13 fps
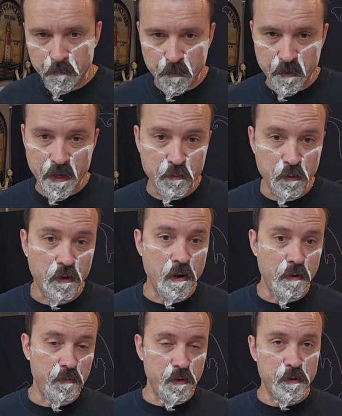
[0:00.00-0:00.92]
But that's what a
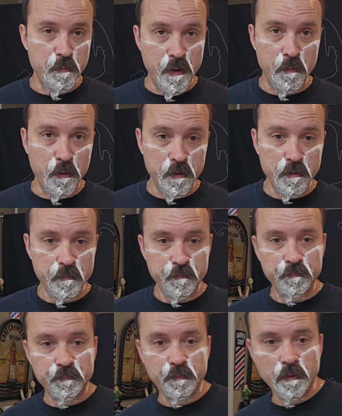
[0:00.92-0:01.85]
confidence man was.
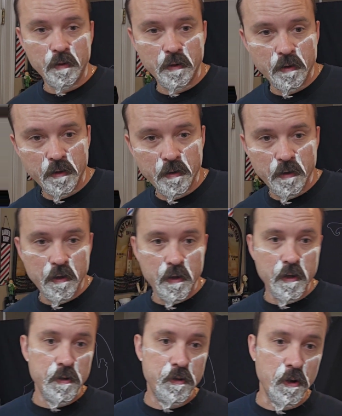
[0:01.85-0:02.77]

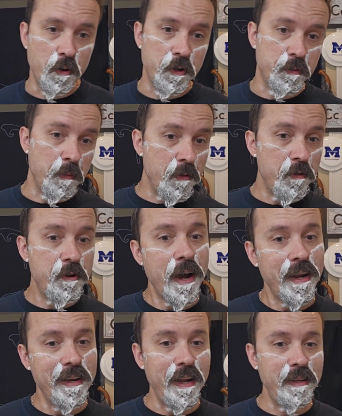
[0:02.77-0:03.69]
So his mother
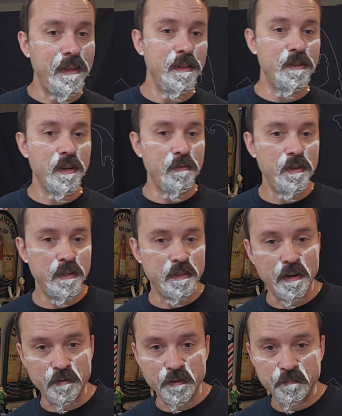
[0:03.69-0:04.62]
died in
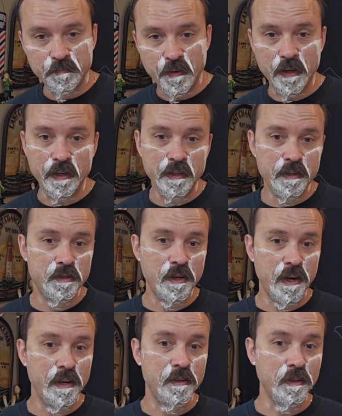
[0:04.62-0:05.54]
1877, and he
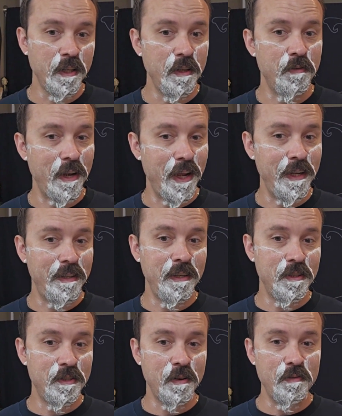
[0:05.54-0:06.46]
decided to leave in
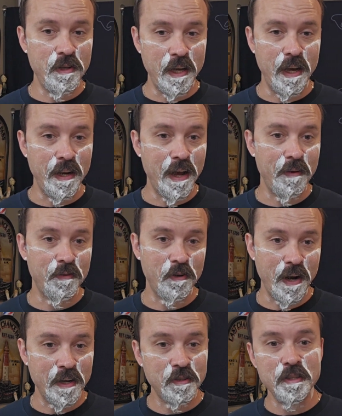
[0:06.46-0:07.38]
1878
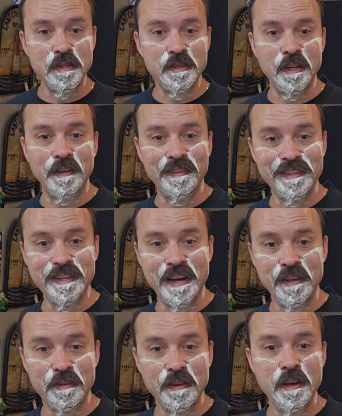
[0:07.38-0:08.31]
after actually seeing the
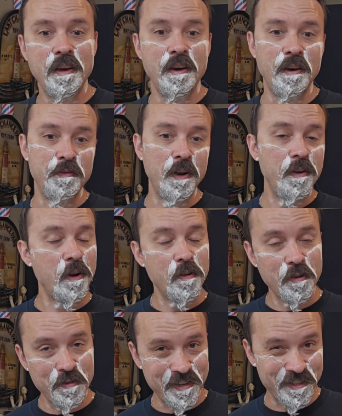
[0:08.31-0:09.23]
death of none
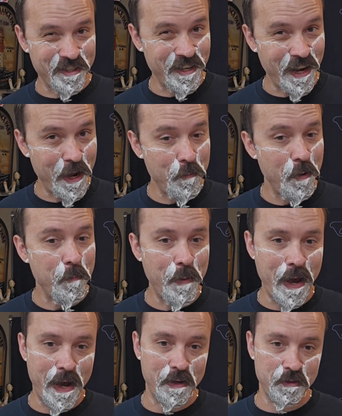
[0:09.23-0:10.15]
other than Sam
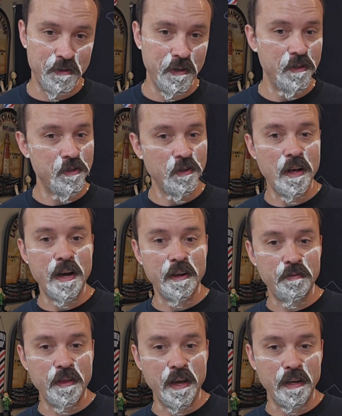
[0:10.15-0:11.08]
Bass in July
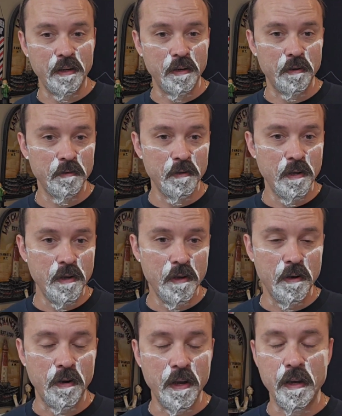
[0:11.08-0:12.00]
of that year.
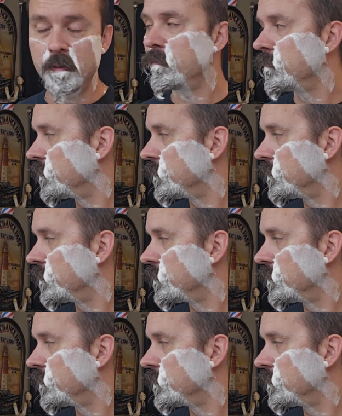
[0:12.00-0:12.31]
Okay.